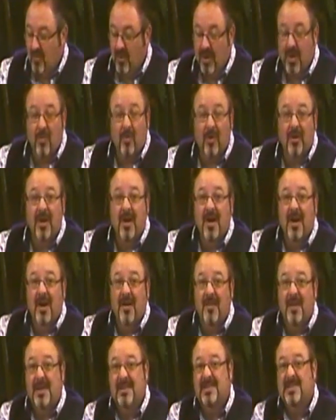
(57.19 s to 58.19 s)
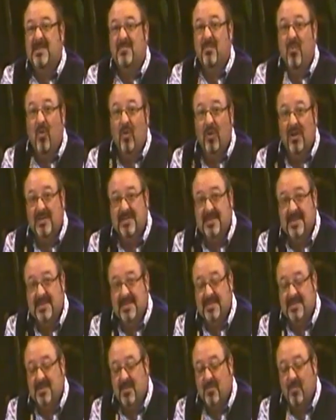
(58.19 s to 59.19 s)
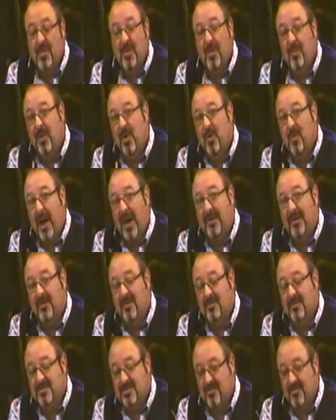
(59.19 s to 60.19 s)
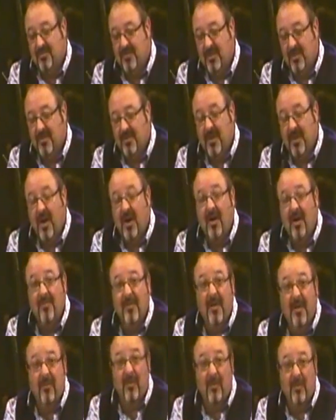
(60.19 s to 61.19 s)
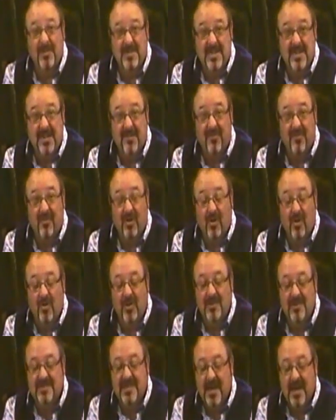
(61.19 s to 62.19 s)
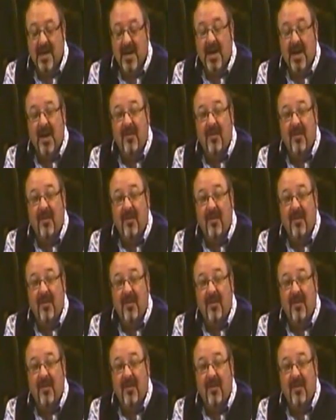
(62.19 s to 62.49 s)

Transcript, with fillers: what you want are these smaller scissors with the blue handles on uh, they're obviously different colours.